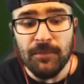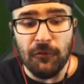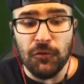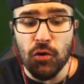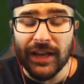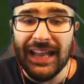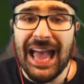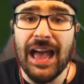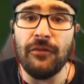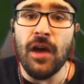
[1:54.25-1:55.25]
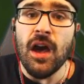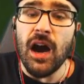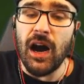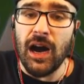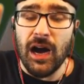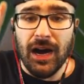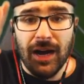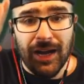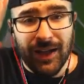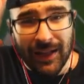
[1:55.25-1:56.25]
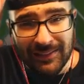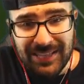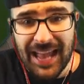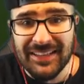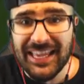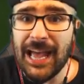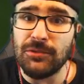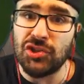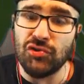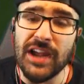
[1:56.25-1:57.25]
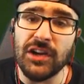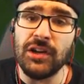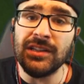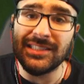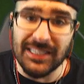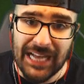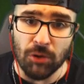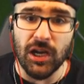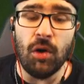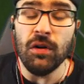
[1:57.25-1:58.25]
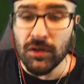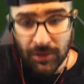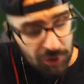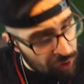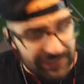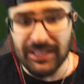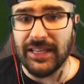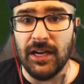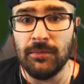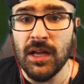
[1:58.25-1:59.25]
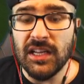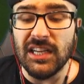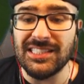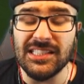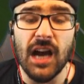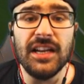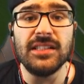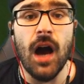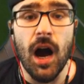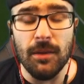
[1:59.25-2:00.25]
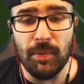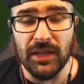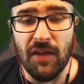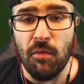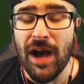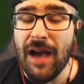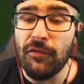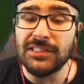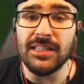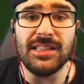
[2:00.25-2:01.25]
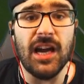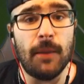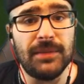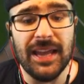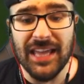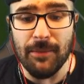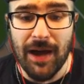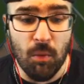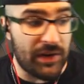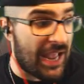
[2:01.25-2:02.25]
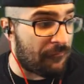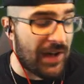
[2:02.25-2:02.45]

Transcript: if you can have a, a, a, a ten chem striker Ronaldo, you need to get him, because Son is unbelievable. Ever since the update came out when he had